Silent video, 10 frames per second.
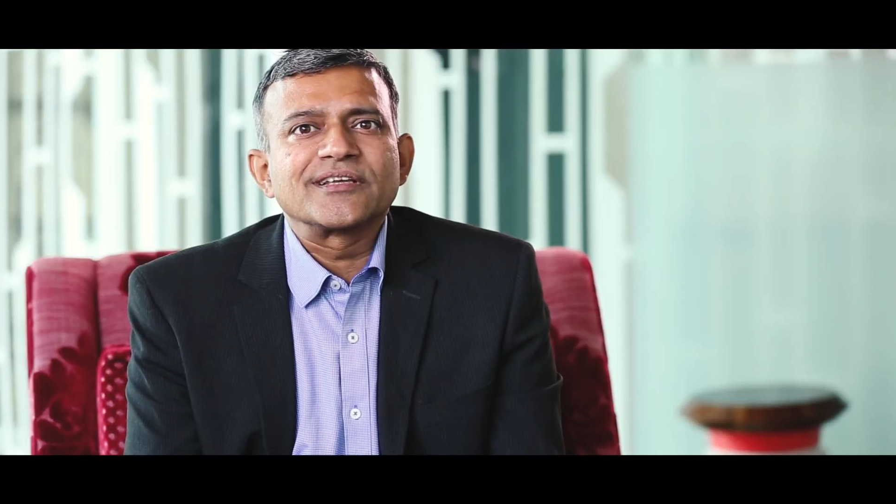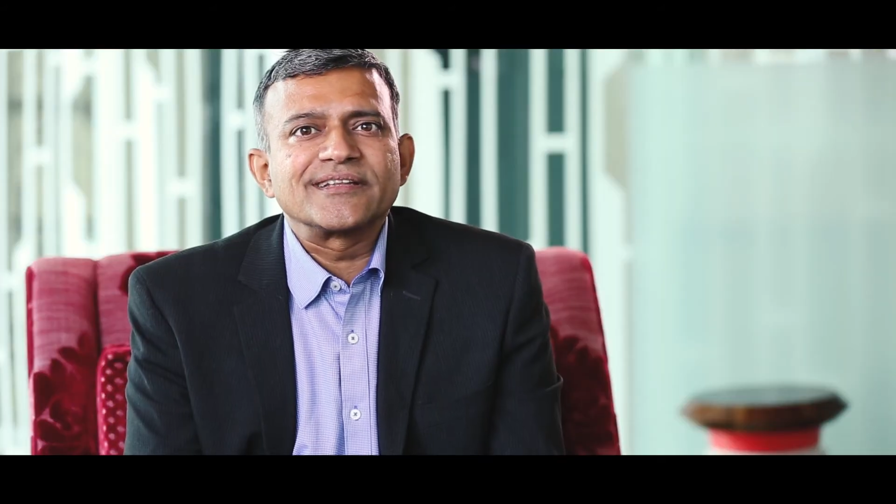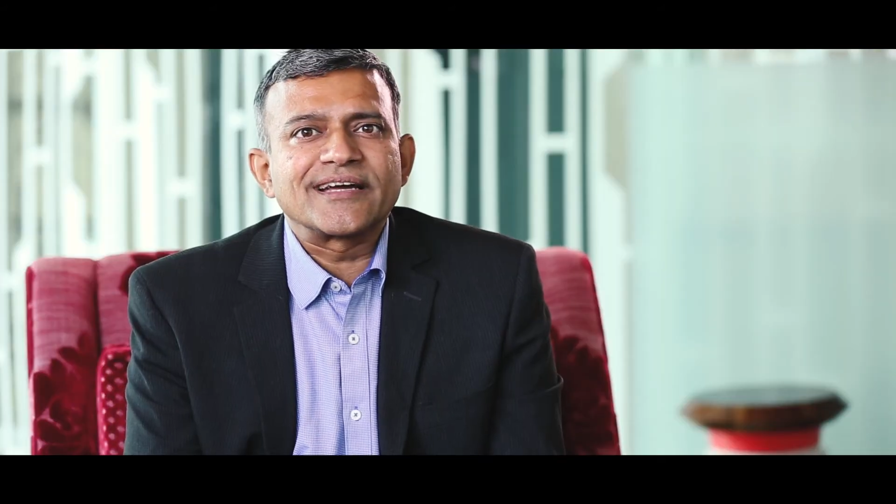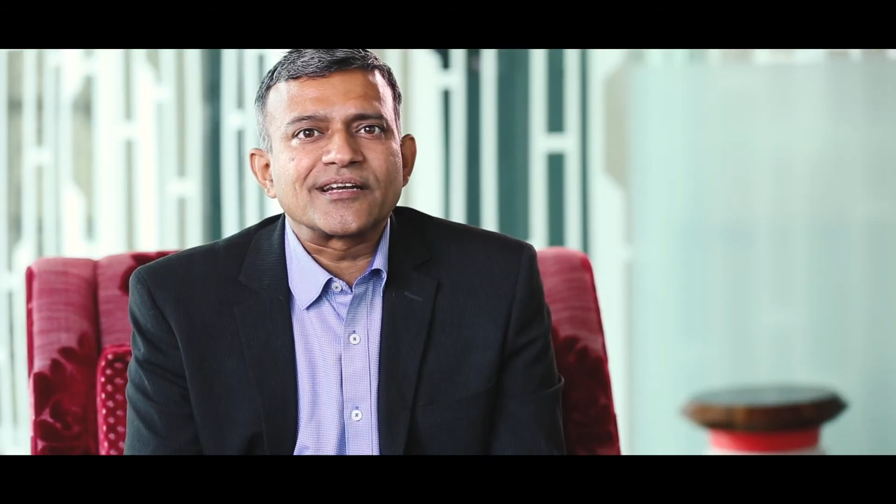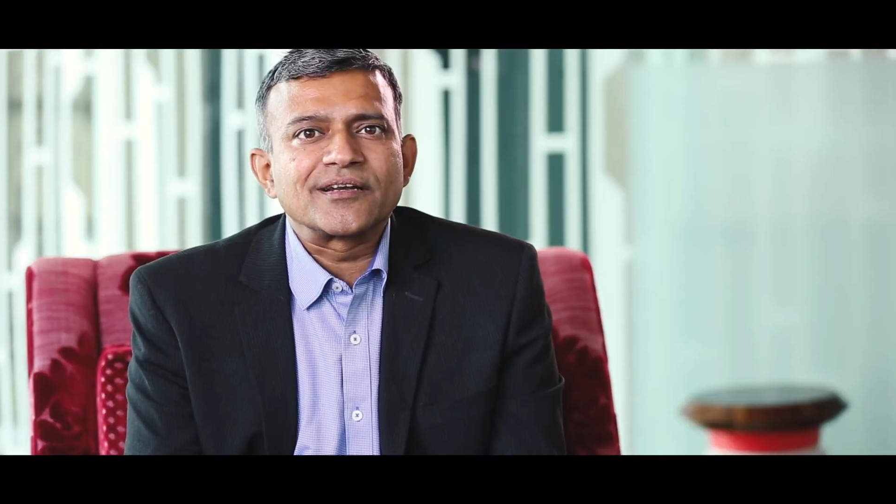
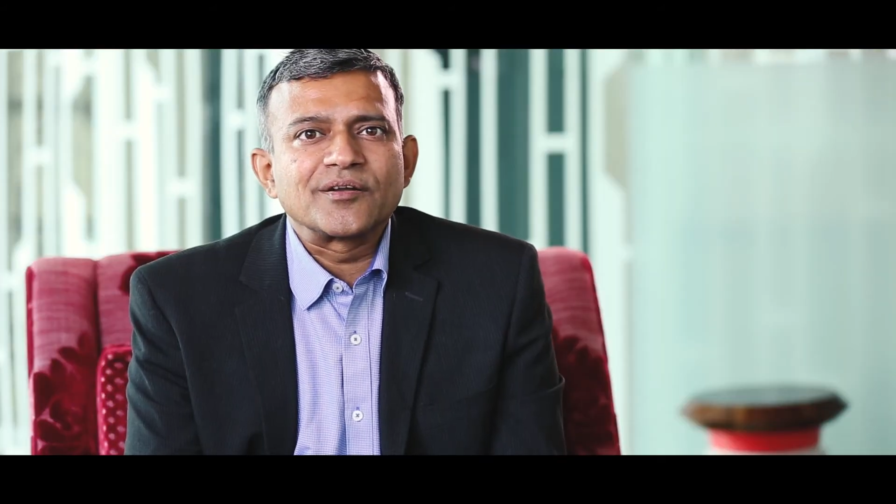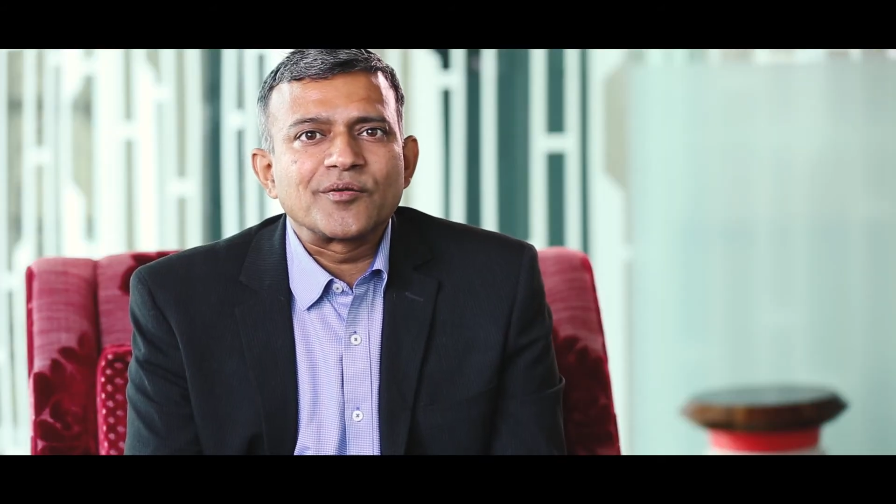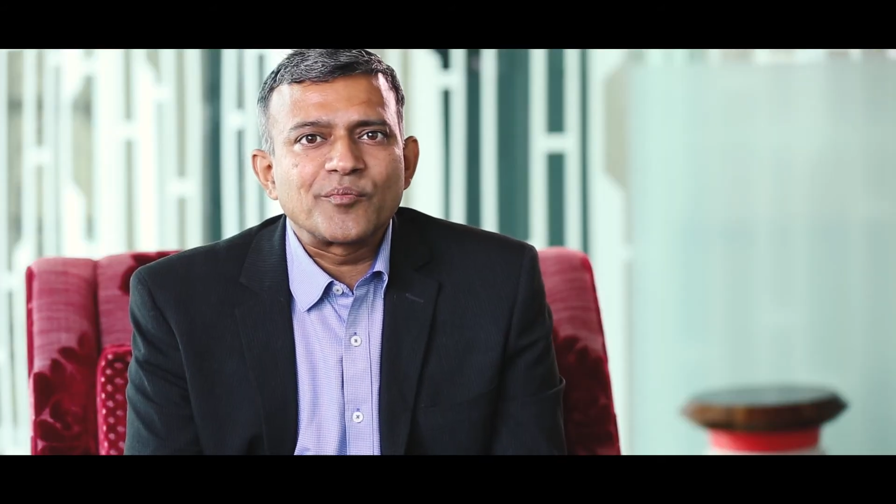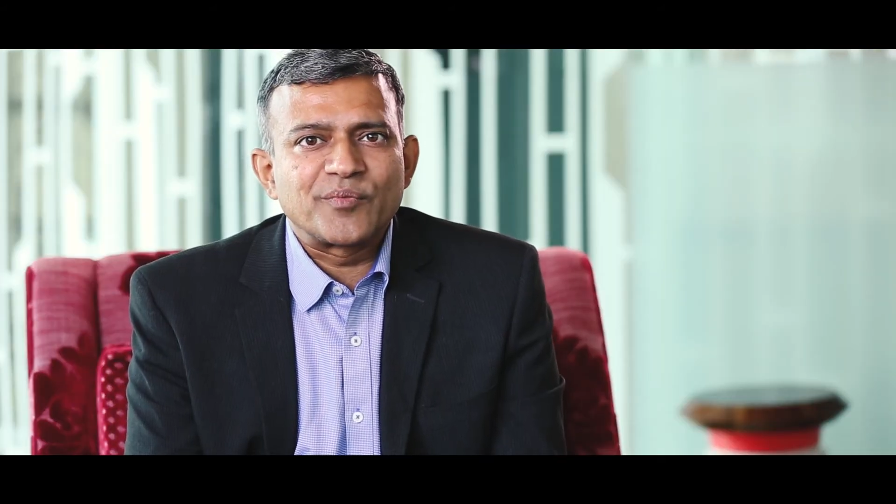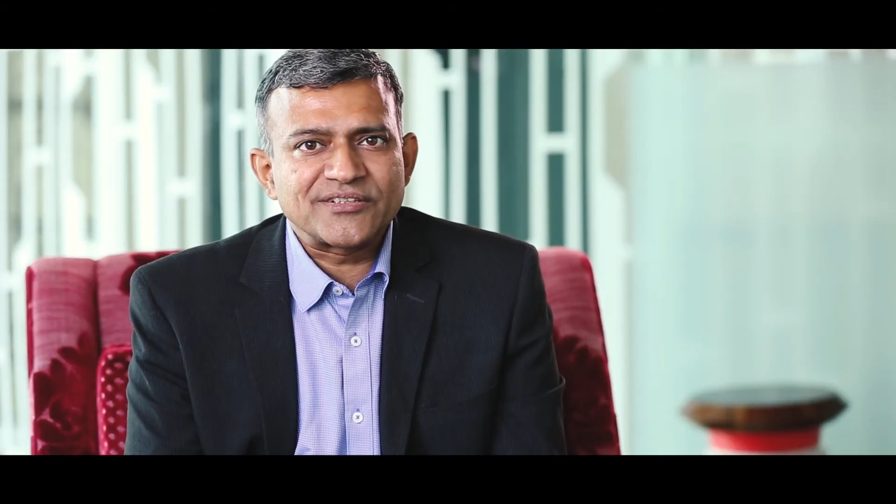that
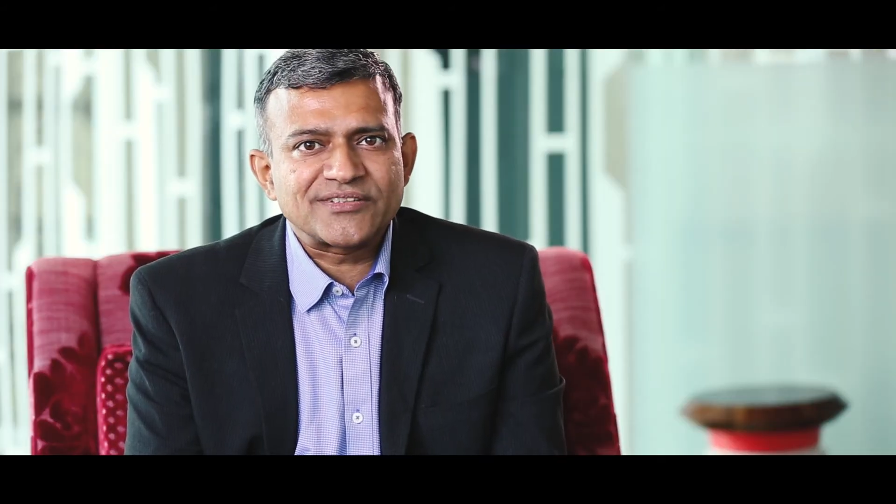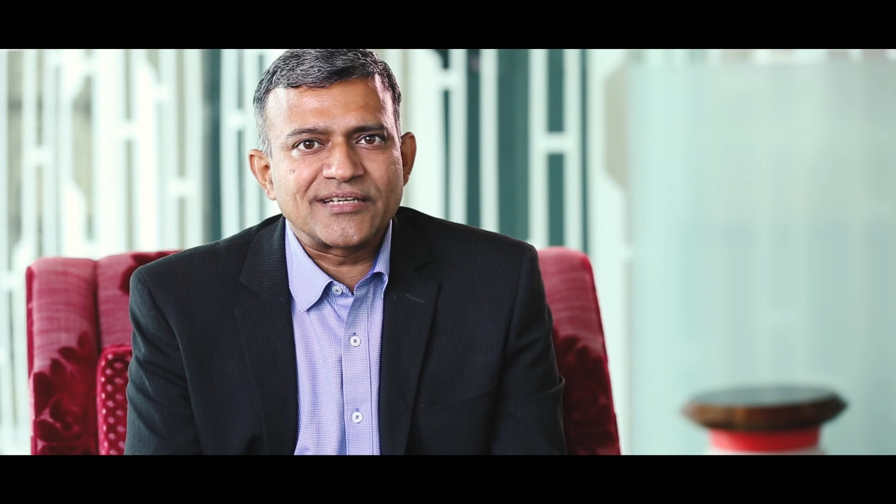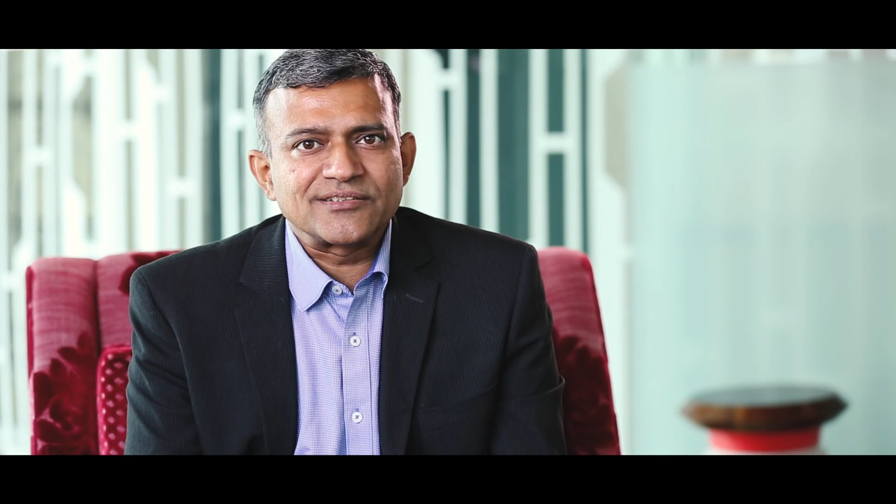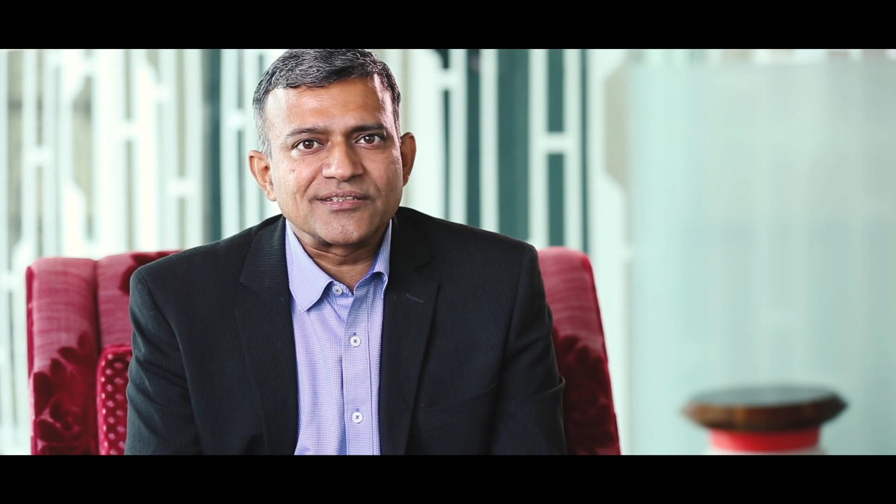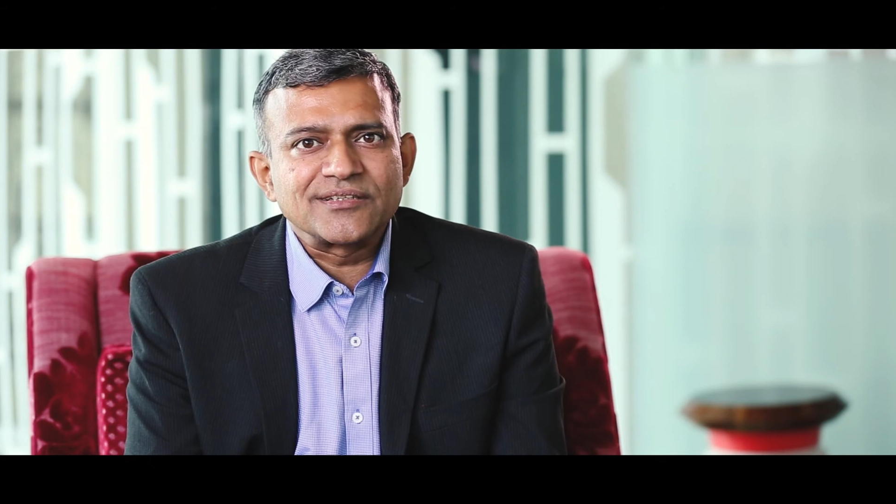breast
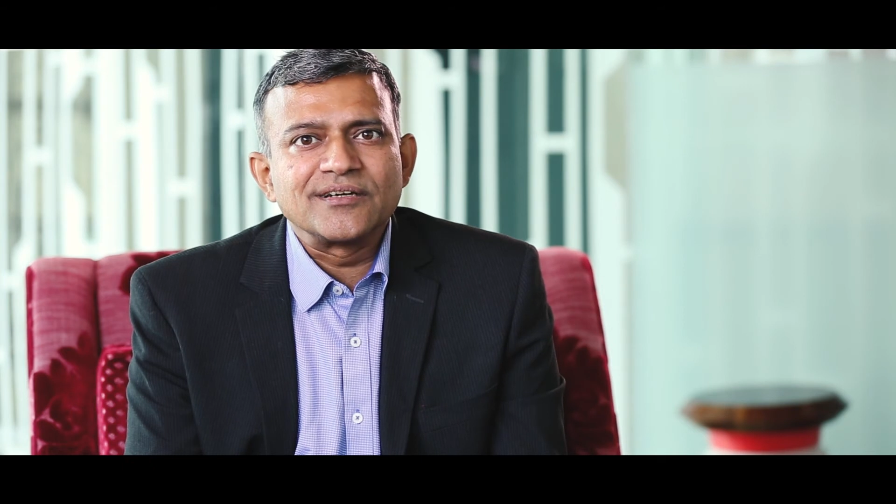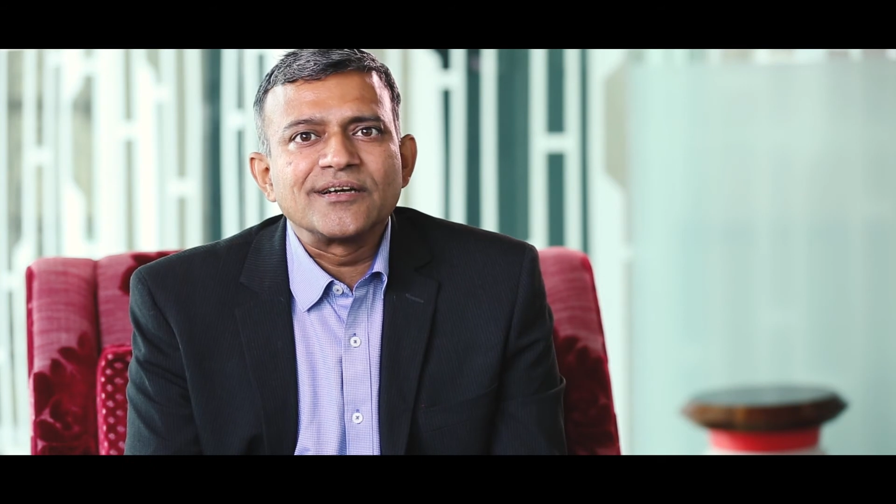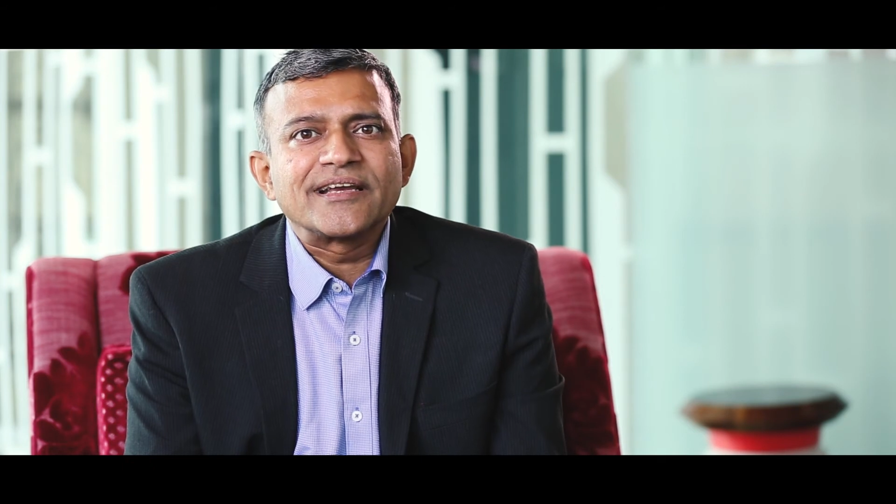cancer